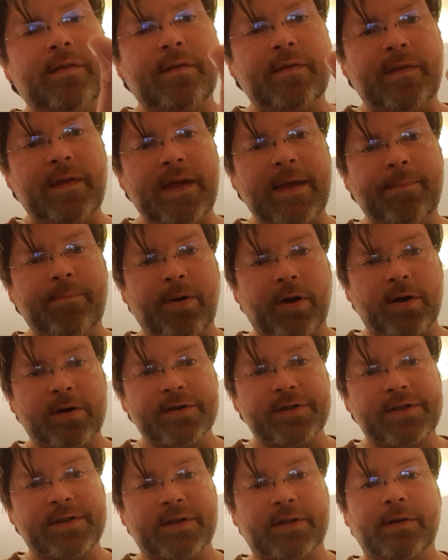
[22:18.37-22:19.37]
the
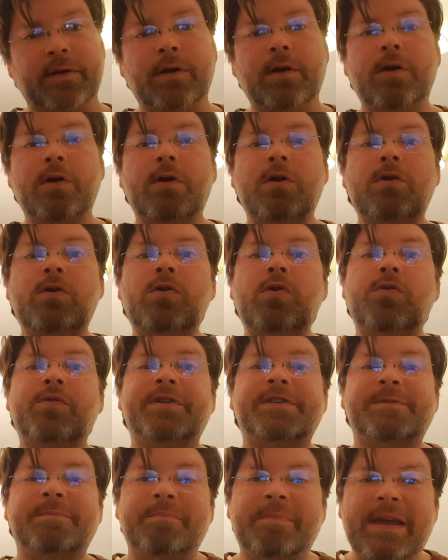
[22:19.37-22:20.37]
person who
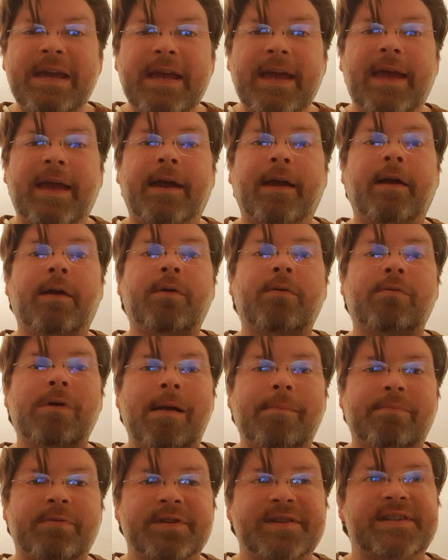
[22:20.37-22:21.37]
is being
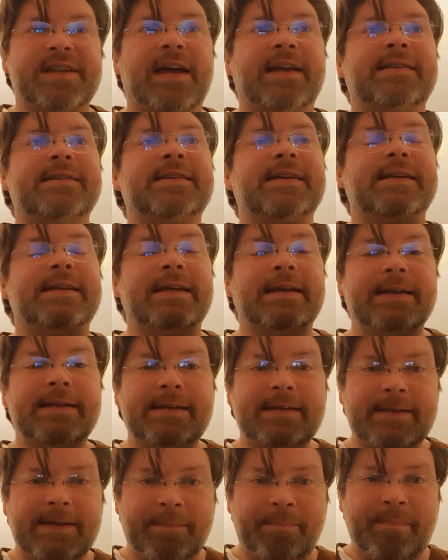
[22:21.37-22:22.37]
represented,
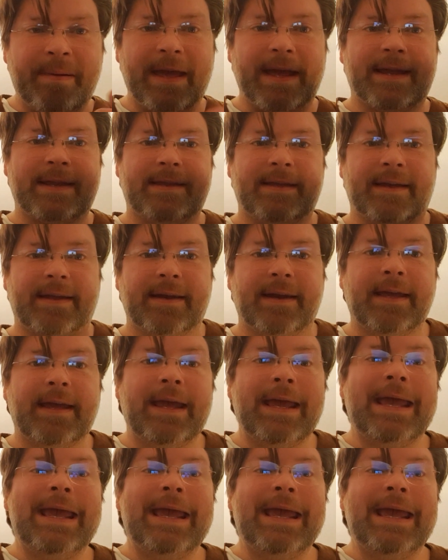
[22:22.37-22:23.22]
depicted